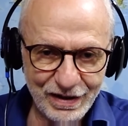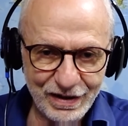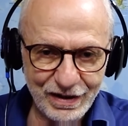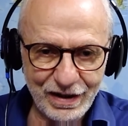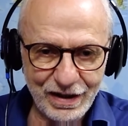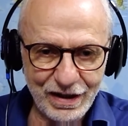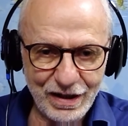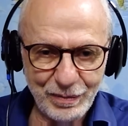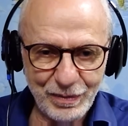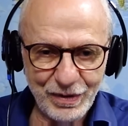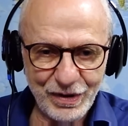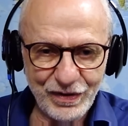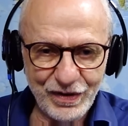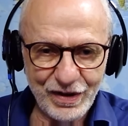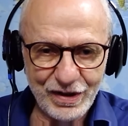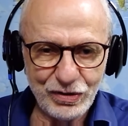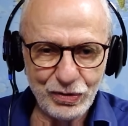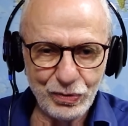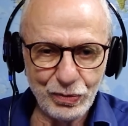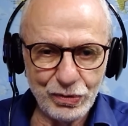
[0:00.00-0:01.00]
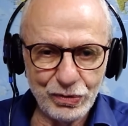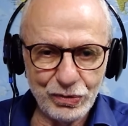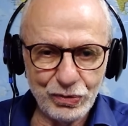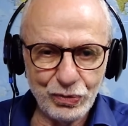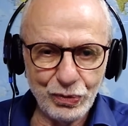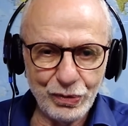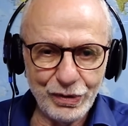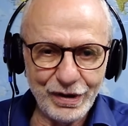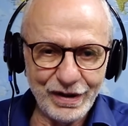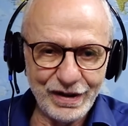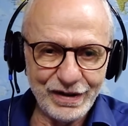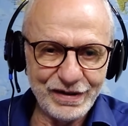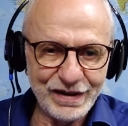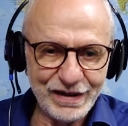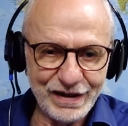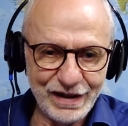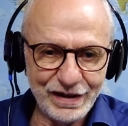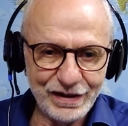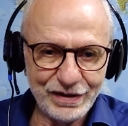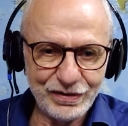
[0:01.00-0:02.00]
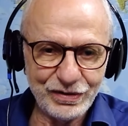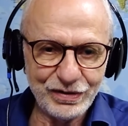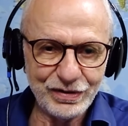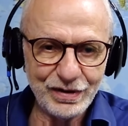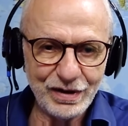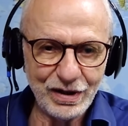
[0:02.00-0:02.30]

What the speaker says: claiming that you want to eradicate